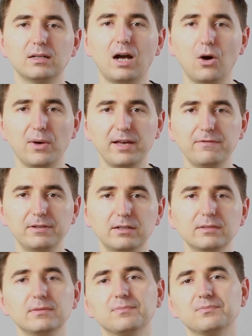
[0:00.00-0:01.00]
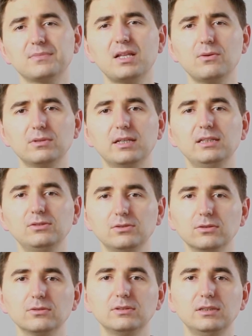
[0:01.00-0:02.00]
However, nowadays you
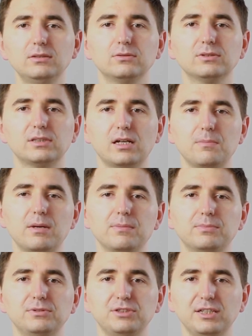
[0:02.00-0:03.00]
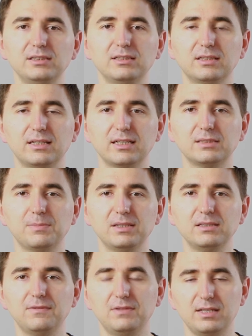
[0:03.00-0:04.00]
don't need to start by purchasing an
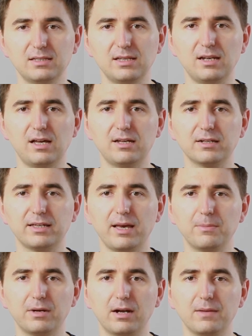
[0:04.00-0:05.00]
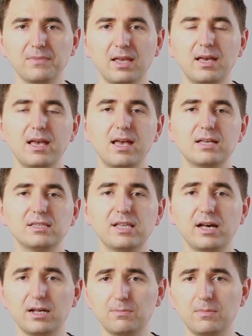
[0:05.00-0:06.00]
expensive DSLR camera, as
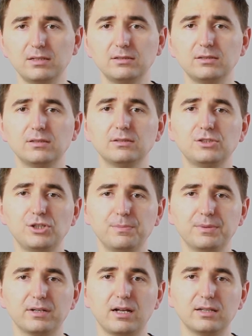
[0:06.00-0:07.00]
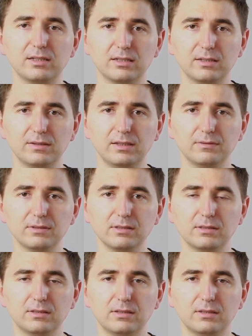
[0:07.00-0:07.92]
there are much cheaper alternatives.